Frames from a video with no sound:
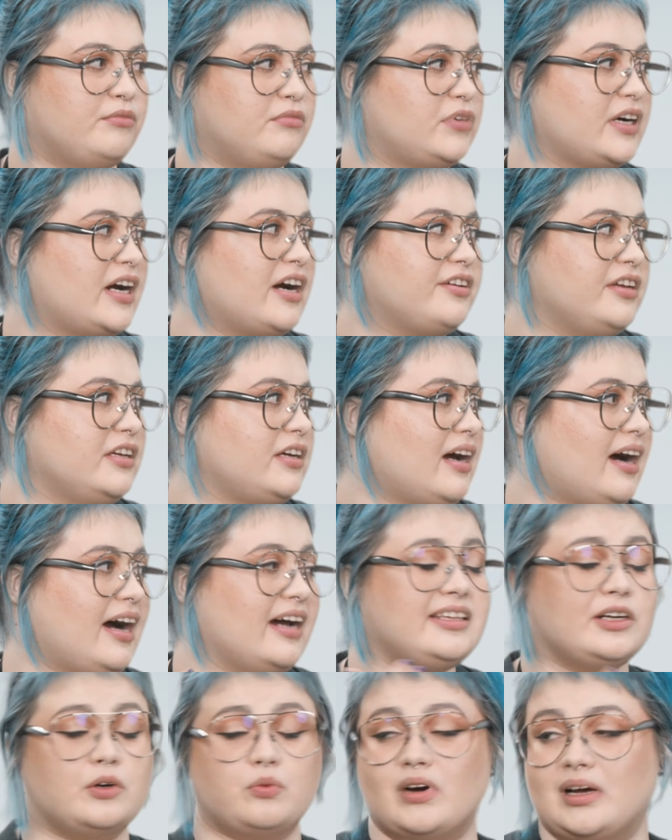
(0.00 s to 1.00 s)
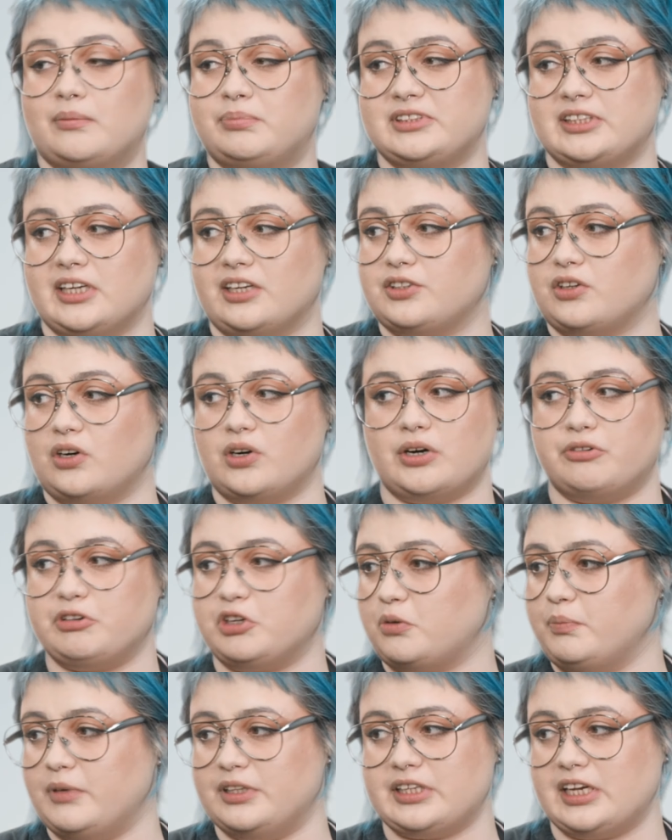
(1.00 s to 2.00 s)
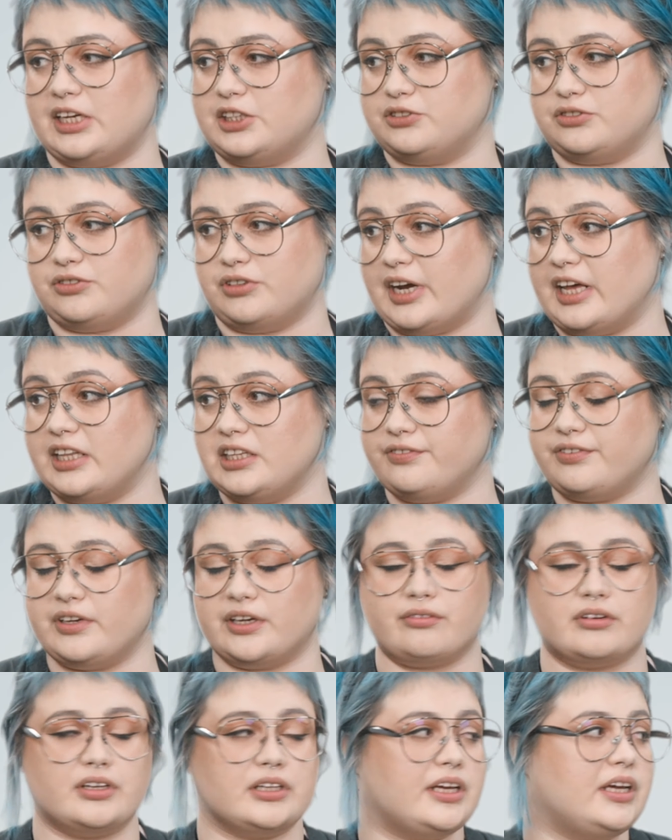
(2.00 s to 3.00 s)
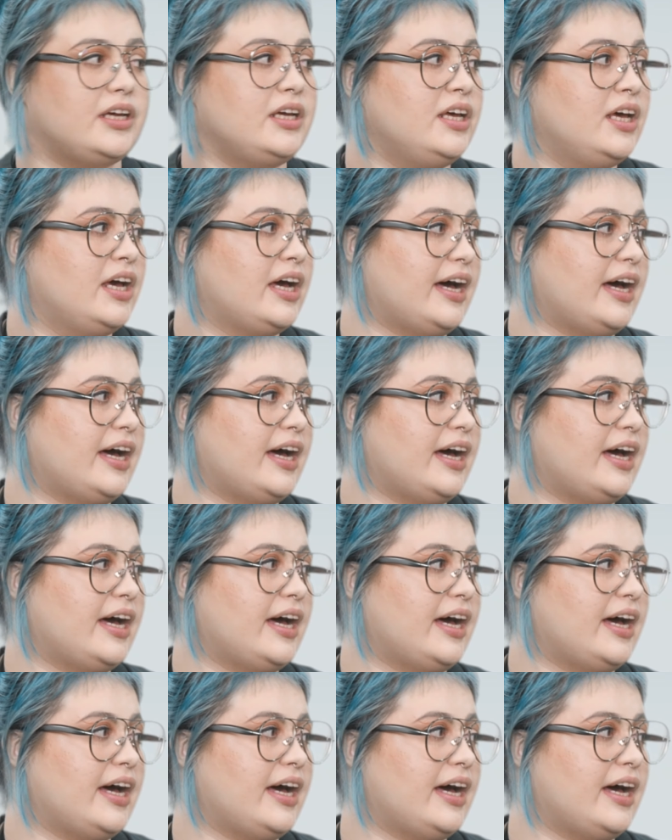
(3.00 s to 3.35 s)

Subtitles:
regarding either website or our documentation or anything really,